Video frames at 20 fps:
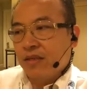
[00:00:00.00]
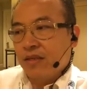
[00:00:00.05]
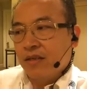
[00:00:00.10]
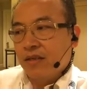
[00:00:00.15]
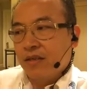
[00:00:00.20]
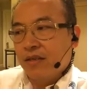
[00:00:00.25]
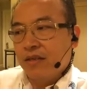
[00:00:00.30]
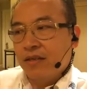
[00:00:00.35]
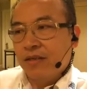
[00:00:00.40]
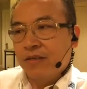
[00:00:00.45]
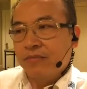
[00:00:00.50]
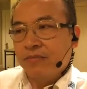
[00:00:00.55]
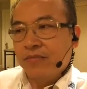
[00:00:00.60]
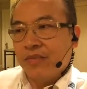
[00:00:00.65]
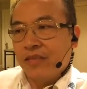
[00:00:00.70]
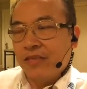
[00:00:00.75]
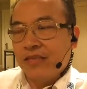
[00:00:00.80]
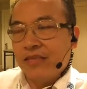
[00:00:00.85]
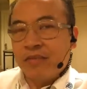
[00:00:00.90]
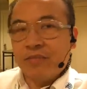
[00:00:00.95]

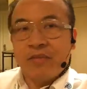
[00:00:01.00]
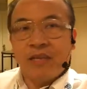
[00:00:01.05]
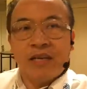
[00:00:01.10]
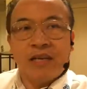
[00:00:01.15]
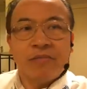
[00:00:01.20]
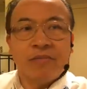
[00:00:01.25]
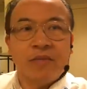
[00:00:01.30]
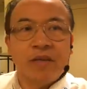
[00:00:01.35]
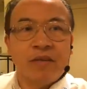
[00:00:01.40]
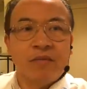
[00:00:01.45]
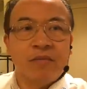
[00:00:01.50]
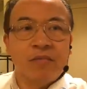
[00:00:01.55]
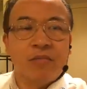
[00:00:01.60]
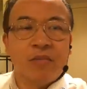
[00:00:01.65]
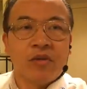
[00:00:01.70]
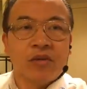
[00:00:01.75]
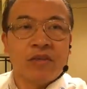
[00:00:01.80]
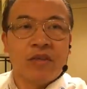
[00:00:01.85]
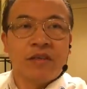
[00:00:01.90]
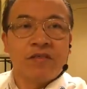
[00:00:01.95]
And sometimes the
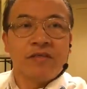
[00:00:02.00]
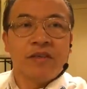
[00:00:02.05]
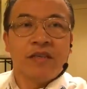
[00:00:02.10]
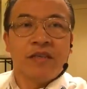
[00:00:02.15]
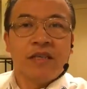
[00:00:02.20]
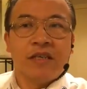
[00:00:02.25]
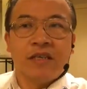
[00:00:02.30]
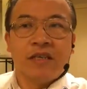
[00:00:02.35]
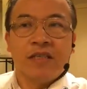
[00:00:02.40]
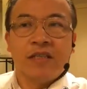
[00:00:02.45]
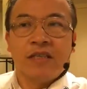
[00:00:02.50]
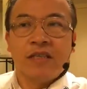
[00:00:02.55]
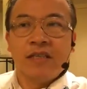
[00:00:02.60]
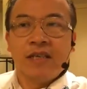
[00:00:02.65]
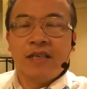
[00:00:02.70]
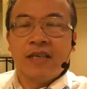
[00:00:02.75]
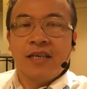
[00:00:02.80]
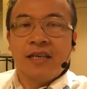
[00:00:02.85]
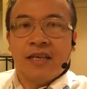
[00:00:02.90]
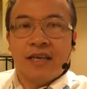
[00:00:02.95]
most often is
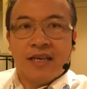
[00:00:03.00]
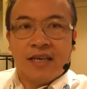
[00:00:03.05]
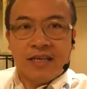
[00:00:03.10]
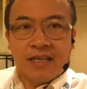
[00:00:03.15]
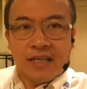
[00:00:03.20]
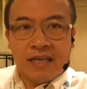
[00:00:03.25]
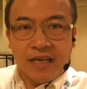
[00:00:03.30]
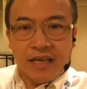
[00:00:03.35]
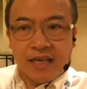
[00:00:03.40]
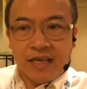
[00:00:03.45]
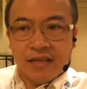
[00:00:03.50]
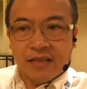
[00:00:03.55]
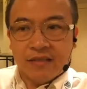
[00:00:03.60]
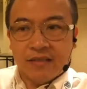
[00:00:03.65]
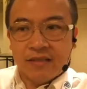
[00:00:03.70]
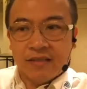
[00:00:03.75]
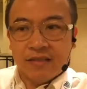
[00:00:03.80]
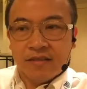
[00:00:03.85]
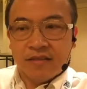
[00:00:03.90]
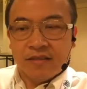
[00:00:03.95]
at the
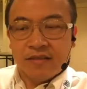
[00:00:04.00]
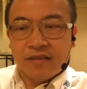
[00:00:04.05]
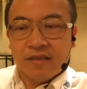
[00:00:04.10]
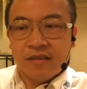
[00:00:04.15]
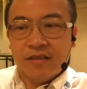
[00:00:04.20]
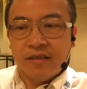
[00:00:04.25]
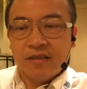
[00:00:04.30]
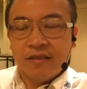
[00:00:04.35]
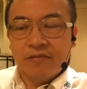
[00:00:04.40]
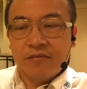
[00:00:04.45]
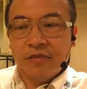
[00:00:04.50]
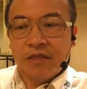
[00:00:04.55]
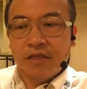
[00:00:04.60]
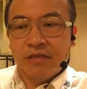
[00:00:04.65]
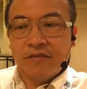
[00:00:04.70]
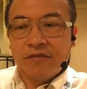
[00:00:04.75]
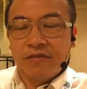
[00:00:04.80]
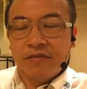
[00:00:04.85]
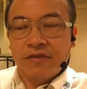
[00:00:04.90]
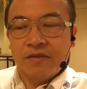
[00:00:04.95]
end,
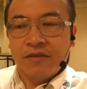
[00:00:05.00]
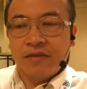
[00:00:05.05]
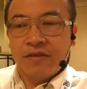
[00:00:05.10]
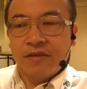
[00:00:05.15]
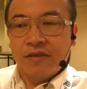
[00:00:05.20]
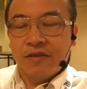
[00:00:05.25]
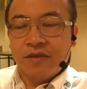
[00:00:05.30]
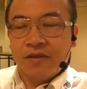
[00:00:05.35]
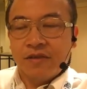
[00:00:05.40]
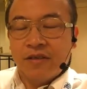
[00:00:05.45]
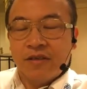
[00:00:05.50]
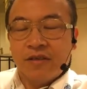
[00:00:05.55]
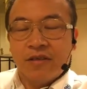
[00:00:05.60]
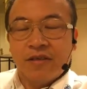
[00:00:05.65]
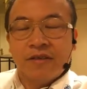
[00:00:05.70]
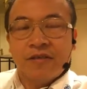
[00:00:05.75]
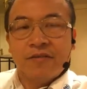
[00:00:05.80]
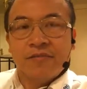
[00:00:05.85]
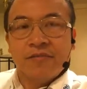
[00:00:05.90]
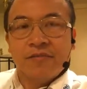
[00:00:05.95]
if
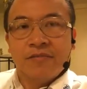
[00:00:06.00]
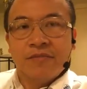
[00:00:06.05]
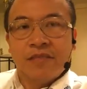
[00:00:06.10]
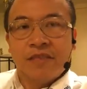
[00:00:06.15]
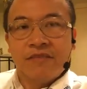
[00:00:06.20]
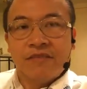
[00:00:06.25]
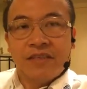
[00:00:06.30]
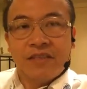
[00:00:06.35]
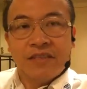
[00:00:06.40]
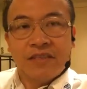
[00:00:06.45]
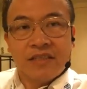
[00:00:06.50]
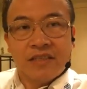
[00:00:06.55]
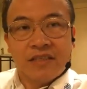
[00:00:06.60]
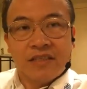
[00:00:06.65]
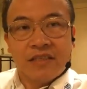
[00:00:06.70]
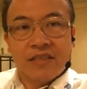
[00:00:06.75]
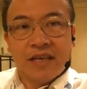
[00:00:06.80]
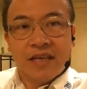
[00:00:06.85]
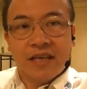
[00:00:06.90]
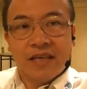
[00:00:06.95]
defendant
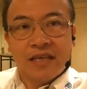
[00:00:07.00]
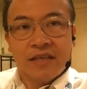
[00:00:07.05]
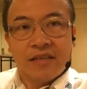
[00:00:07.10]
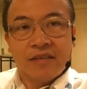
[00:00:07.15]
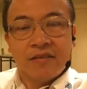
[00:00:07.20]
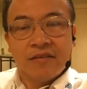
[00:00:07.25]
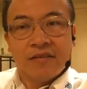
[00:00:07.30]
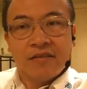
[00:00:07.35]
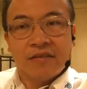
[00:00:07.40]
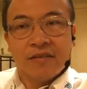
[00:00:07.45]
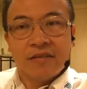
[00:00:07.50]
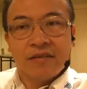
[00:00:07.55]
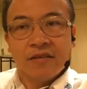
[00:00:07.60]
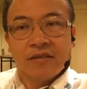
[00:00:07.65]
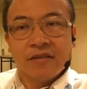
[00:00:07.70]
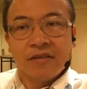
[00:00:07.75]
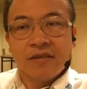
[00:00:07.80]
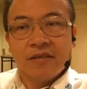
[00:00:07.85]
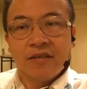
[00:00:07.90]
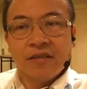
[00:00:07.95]
side
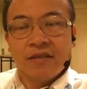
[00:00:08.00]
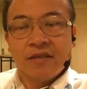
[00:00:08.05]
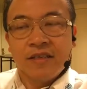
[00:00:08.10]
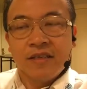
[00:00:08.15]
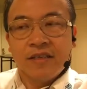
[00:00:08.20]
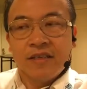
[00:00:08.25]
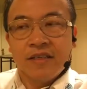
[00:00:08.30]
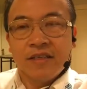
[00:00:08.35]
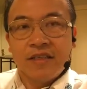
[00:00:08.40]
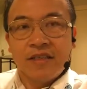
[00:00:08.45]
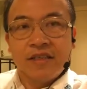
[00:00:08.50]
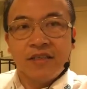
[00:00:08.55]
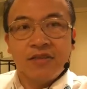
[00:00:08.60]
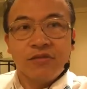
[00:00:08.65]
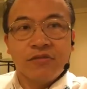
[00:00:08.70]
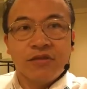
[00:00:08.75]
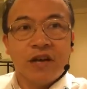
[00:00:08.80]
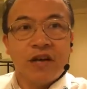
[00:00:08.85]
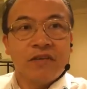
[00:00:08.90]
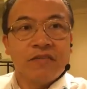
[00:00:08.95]
needs to
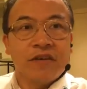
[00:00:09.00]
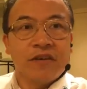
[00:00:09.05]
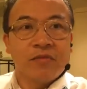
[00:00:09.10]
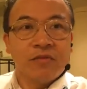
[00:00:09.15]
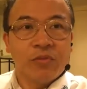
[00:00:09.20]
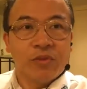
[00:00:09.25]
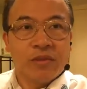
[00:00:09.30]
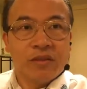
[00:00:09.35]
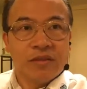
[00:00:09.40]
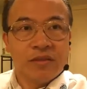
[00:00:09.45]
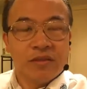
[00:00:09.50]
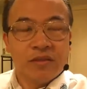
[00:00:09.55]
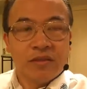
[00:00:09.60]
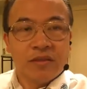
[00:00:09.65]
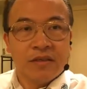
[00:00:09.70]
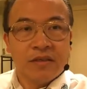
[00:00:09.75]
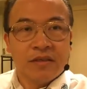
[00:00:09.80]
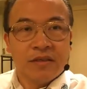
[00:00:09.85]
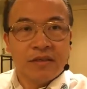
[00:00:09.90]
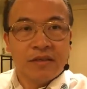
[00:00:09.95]
cover up with
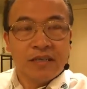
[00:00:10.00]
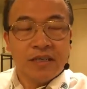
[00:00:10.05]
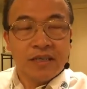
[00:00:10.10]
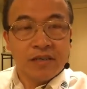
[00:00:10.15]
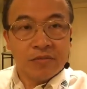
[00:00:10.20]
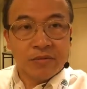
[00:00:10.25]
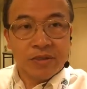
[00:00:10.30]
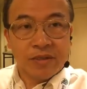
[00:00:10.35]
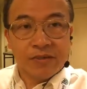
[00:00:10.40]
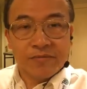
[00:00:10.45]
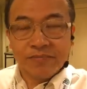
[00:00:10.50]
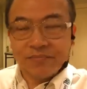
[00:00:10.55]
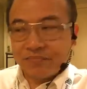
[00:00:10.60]
the settlement,